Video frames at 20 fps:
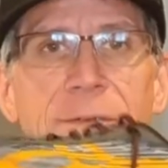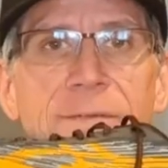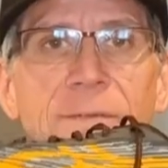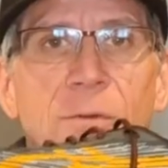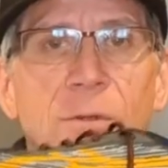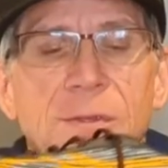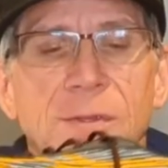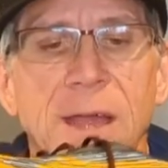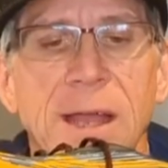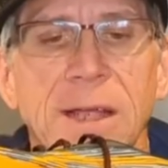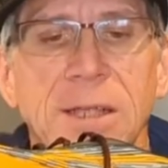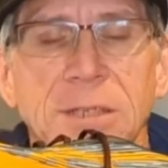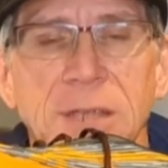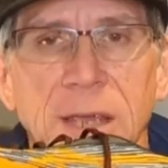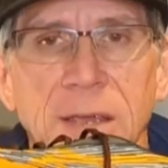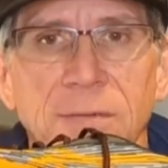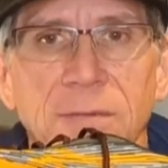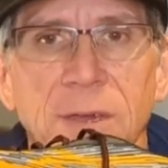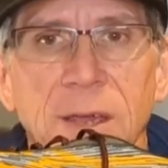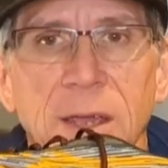for
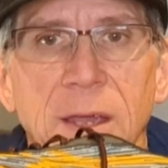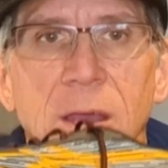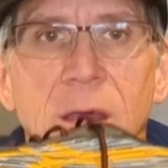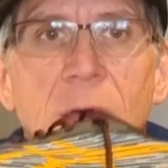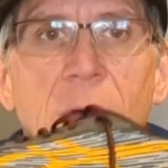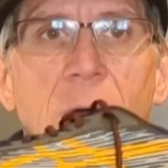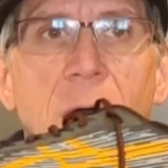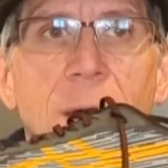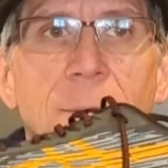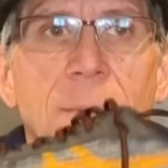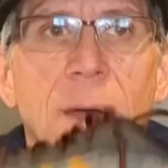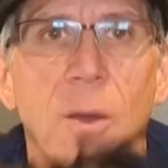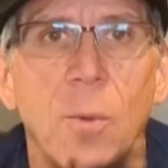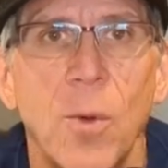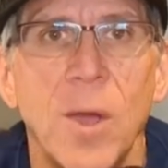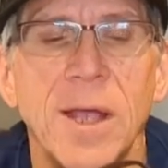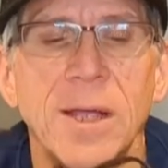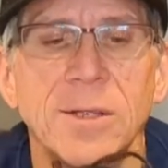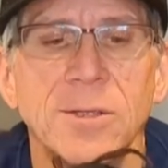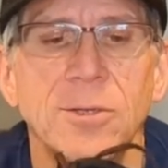Thanksgiving on my
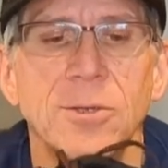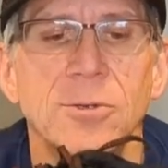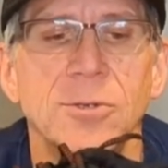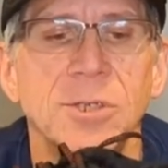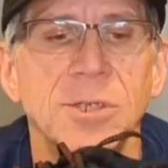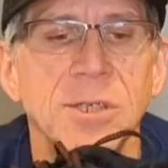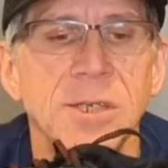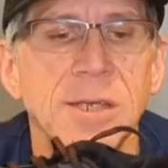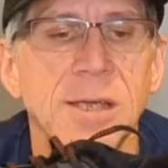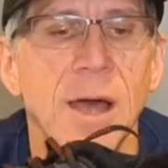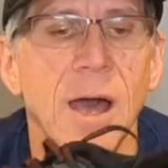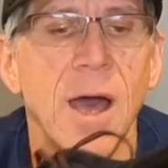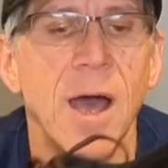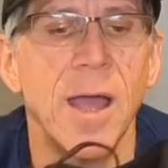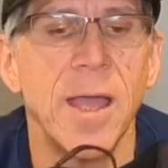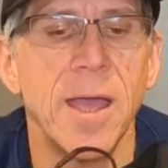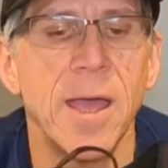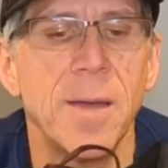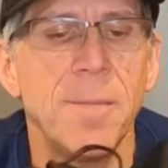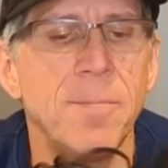way to
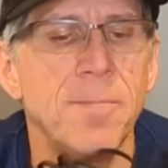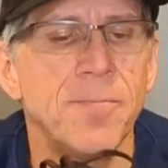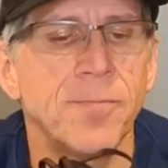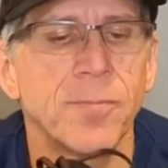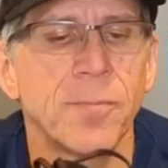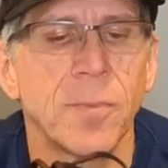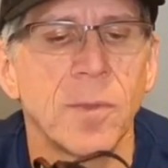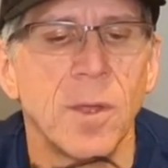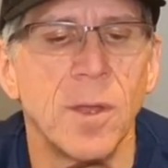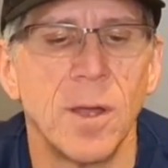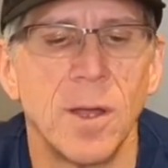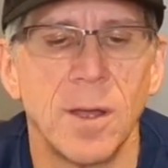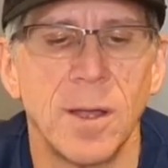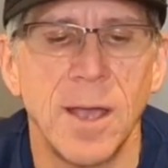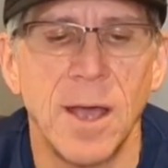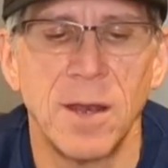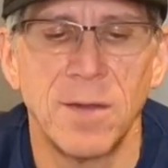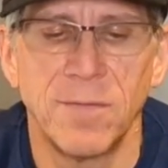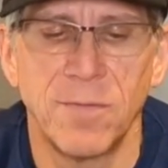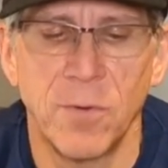CIM,
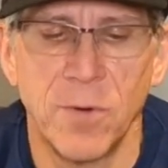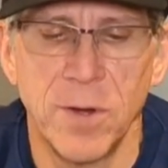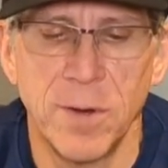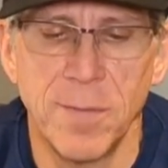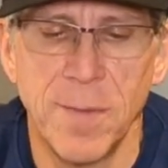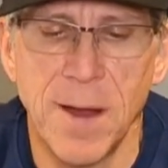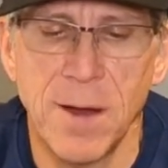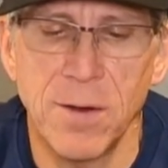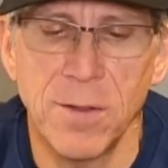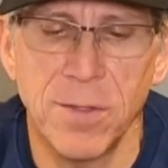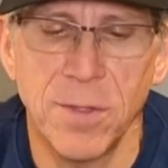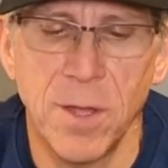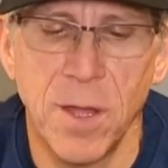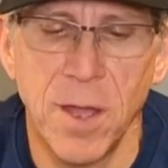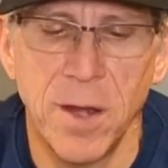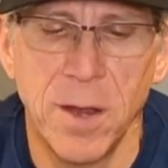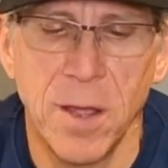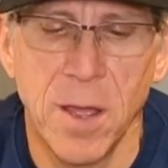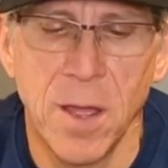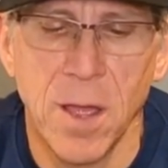California
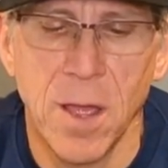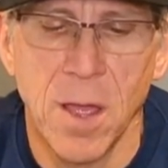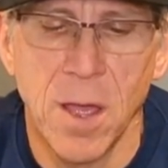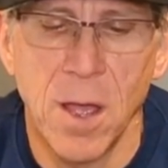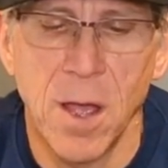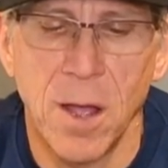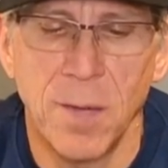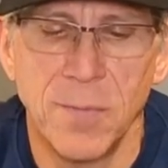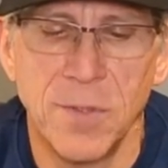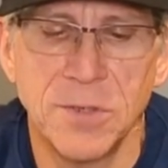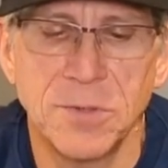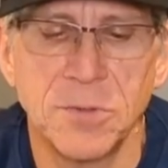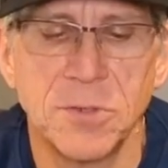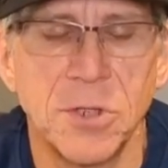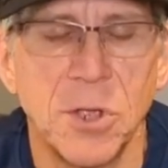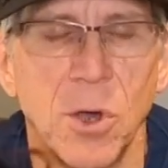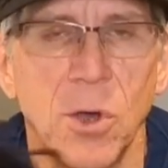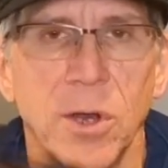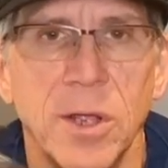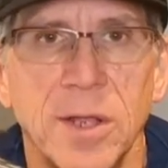Marathon. This
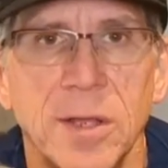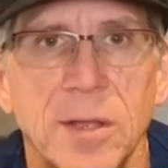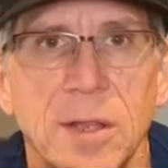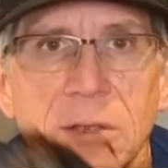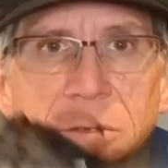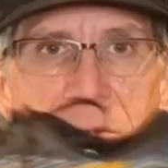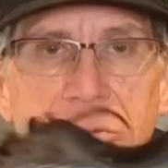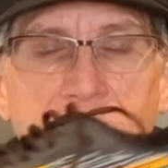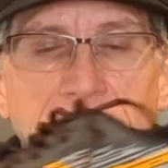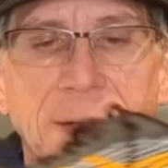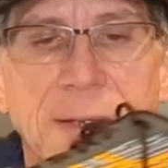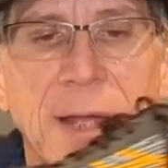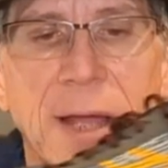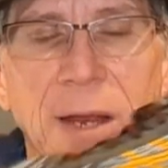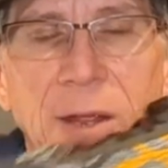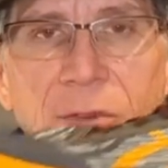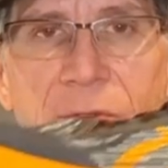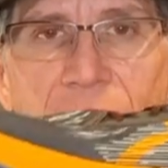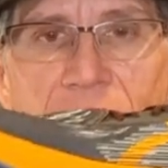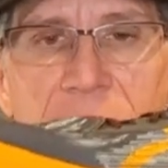was my
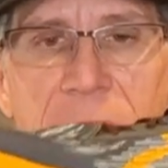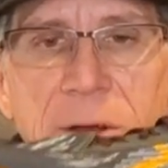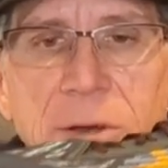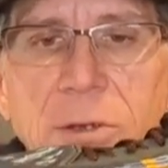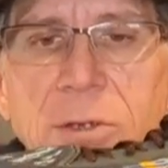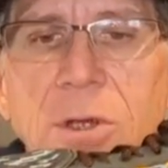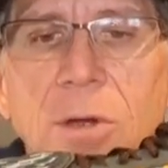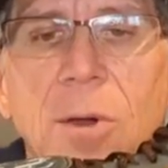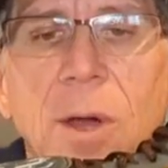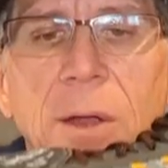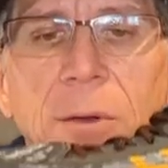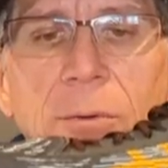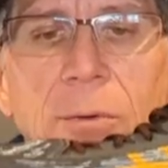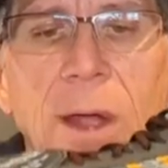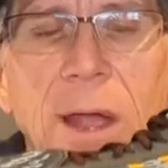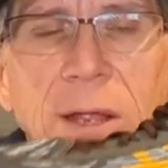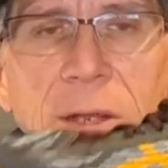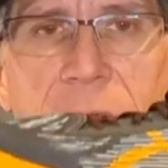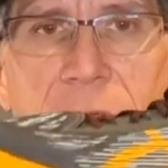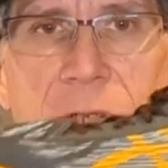daily trainer, so I
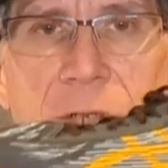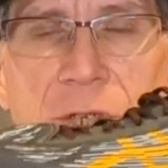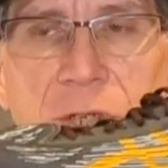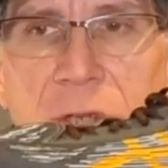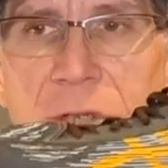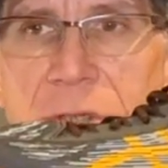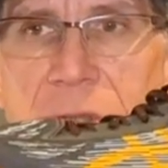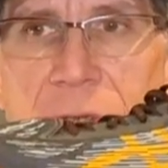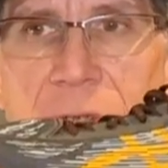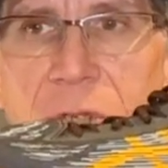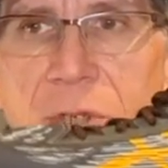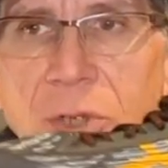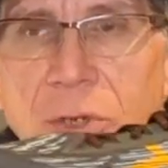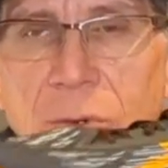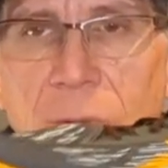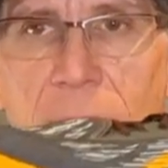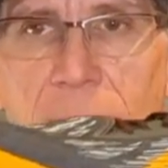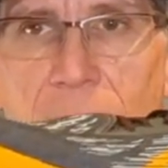ran in just this shoe. I